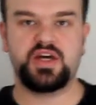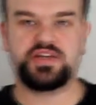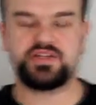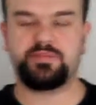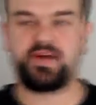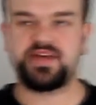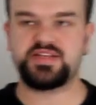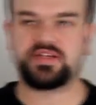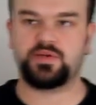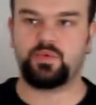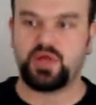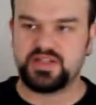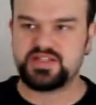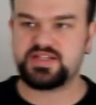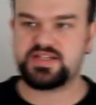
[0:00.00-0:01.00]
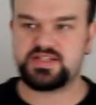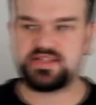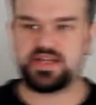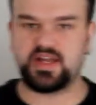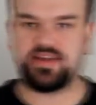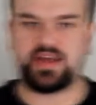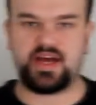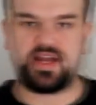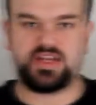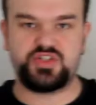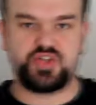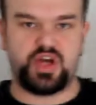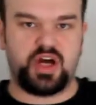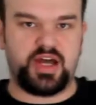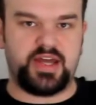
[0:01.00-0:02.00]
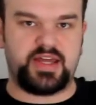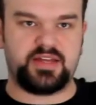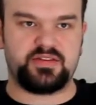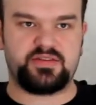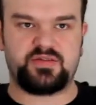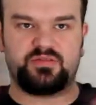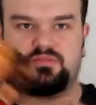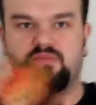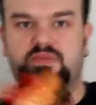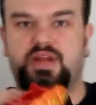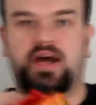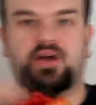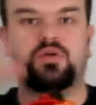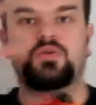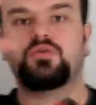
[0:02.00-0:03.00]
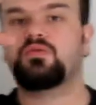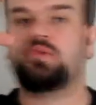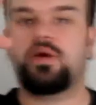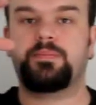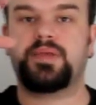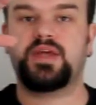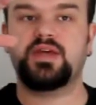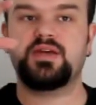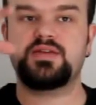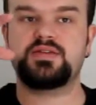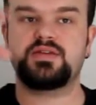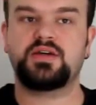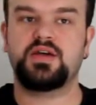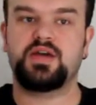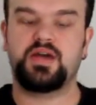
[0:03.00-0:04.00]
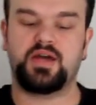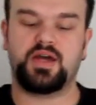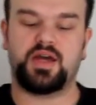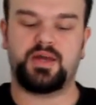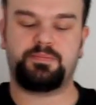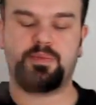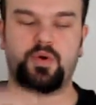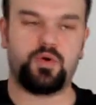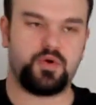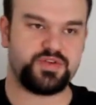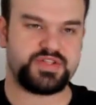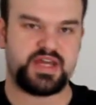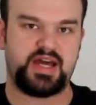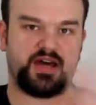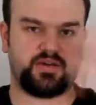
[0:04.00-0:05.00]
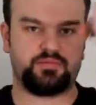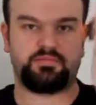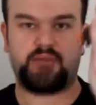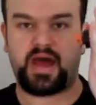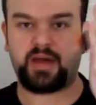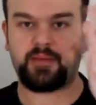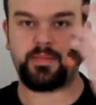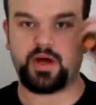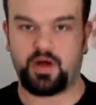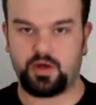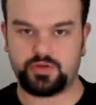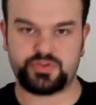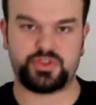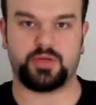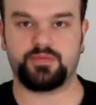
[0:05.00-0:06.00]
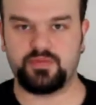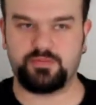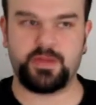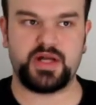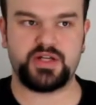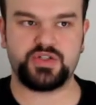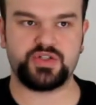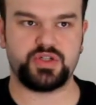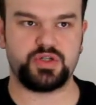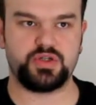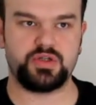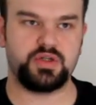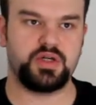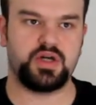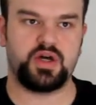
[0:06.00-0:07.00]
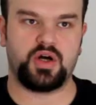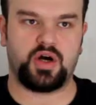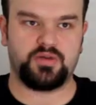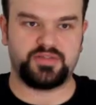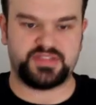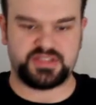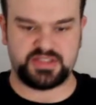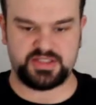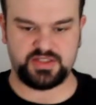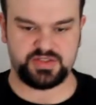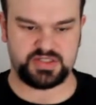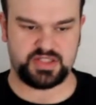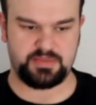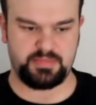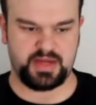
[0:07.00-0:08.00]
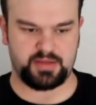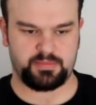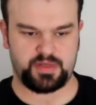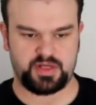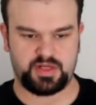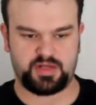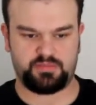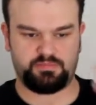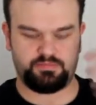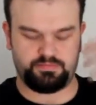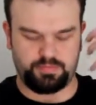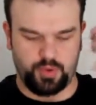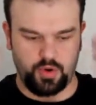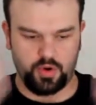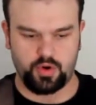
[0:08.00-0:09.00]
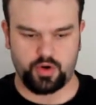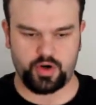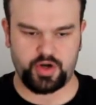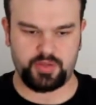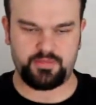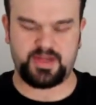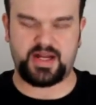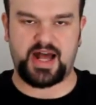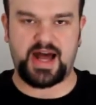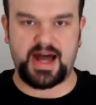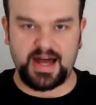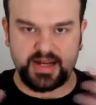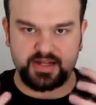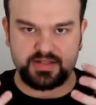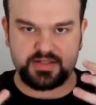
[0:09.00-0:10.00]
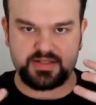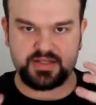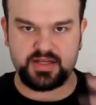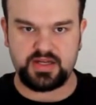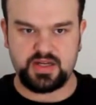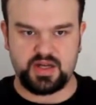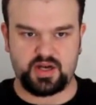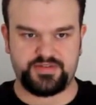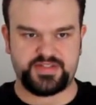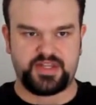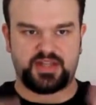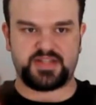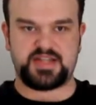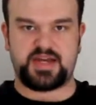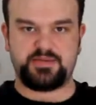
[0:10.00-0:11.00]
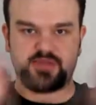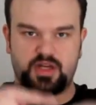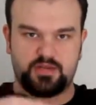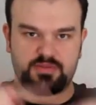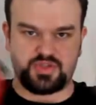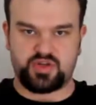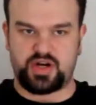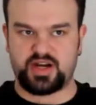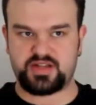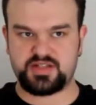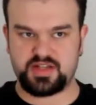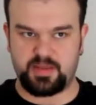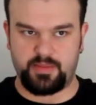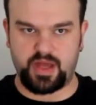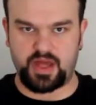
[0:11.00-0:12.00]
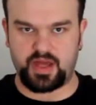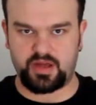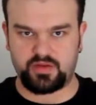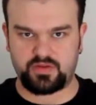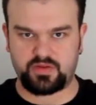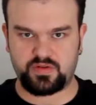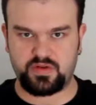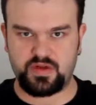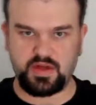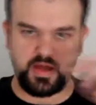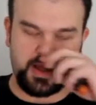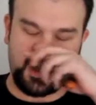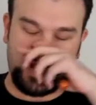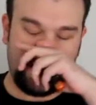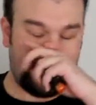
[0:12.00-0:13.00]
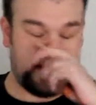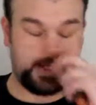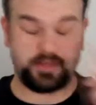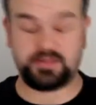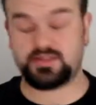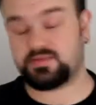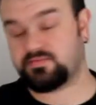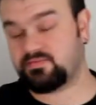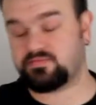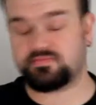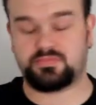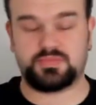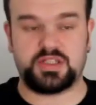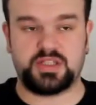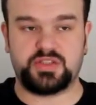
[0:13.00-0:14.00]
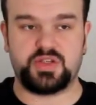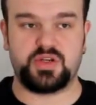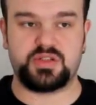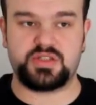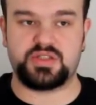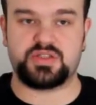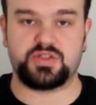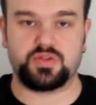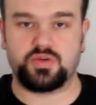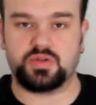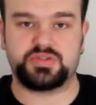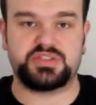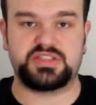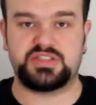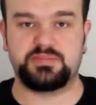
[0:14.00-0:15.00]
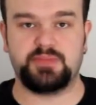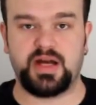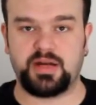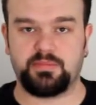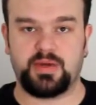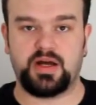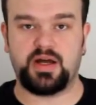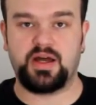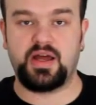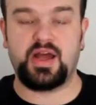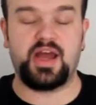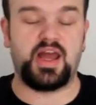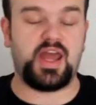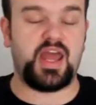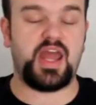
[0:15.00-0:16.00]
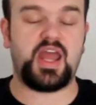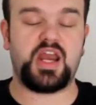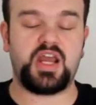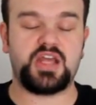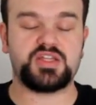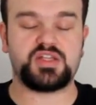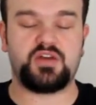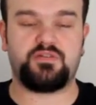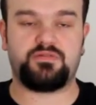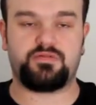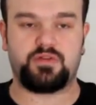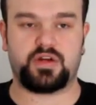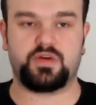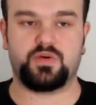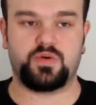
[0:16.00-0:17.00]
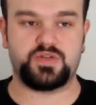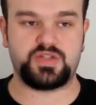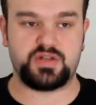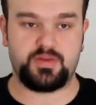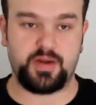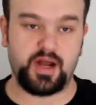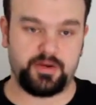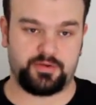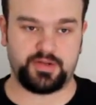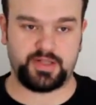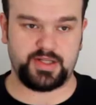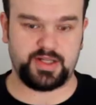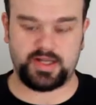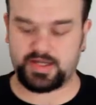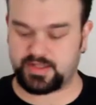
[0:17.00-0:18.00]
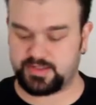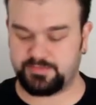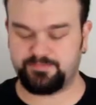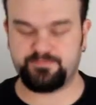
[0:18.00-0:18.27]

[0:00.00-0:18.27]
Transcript: So basically once he's done that, a giant knuckle appears. It pours out magma on top of Banjo. Obviously you see the magma pour on him, it hardens. Obviously at the same time dragons come out and he turns into Cross-Z Magma. It is freaking awesome, I really like it.